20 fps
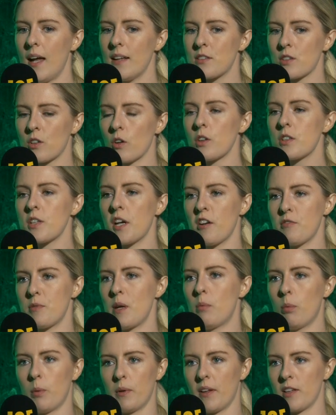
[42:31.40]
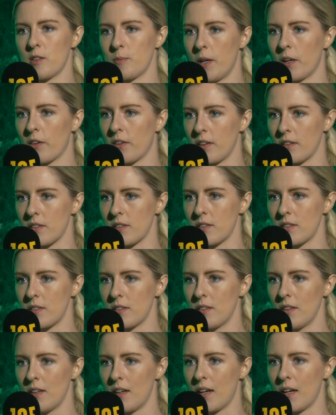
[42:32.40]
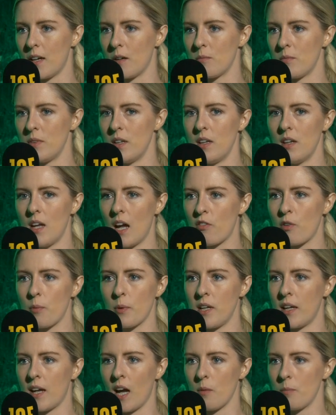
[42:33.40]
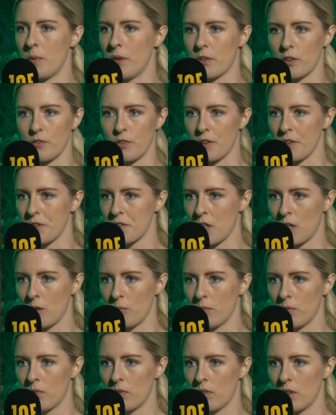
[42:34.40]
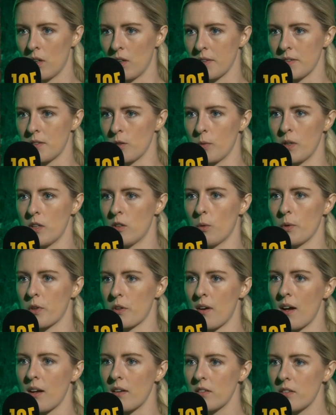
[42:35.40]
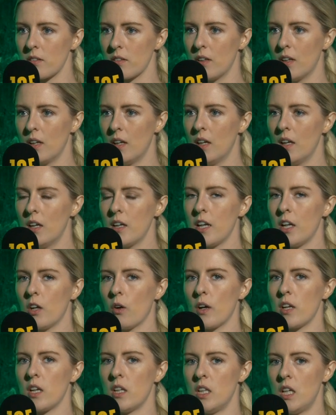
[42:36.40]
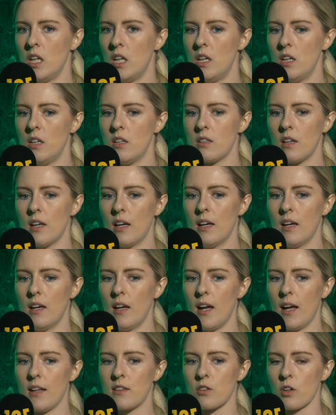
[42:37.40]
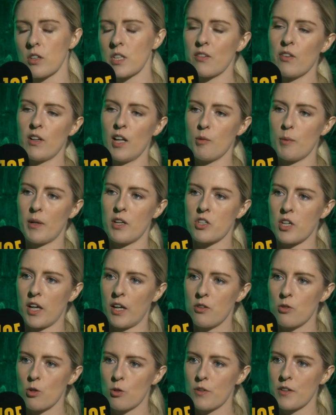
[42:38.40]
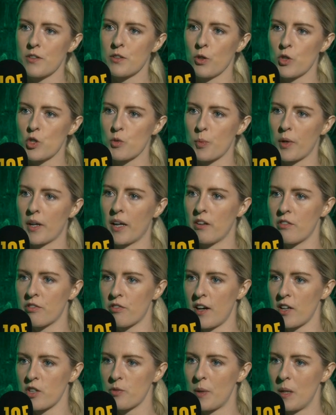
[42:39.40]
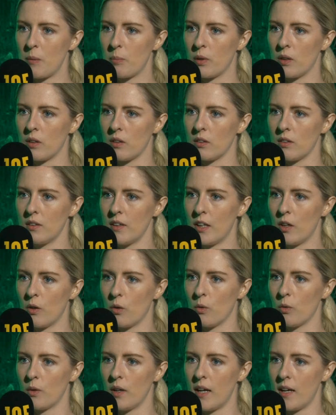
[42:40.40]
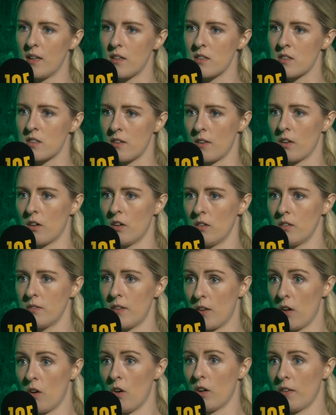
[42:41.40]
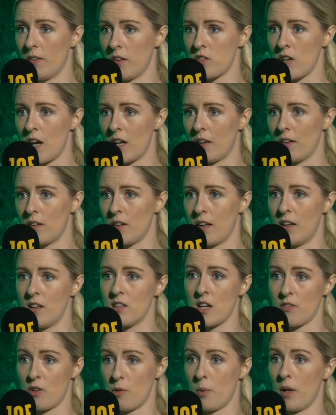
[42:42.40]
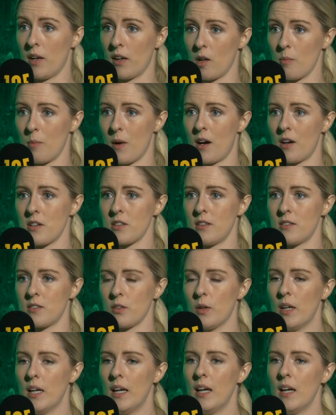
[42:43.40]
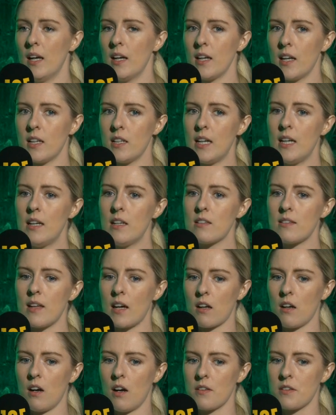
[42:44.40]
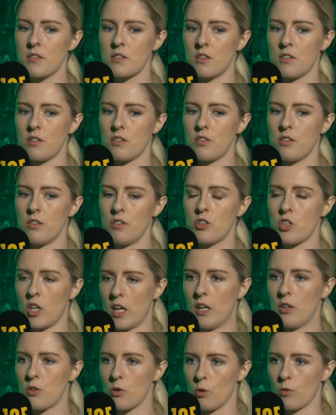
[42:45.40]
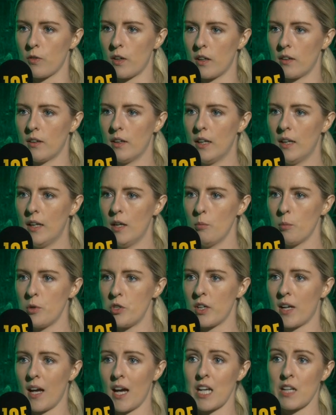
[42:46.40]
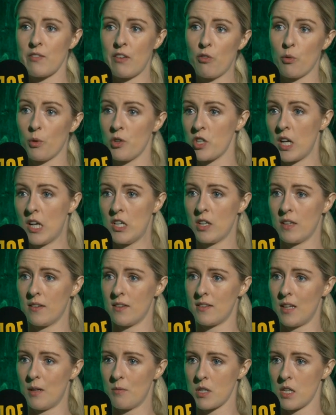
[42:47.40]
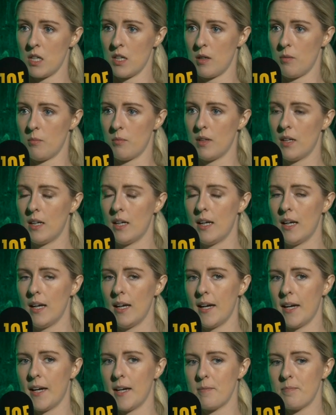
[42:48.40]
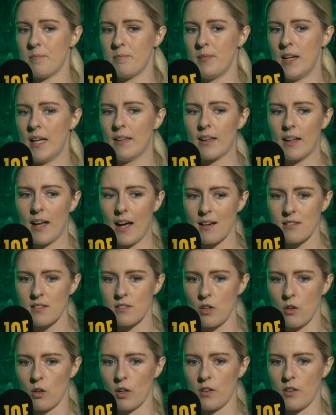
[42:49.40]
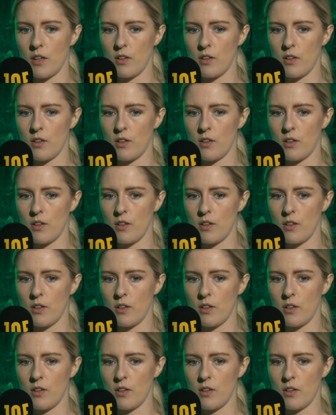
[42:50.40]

it's good to have people with experience. Yeah. Um, everybody can't be in their first term or else mm. nobody know what they're at. Mm. You know, and you need it's good to have a little bit of changeover. It's good to bring in fresh people, you know, into the the Dáil and the Shannons and into every political party. So you need that constant changeover, but you can't have everyone changing at the same time. Mm. Um, in the last Dáil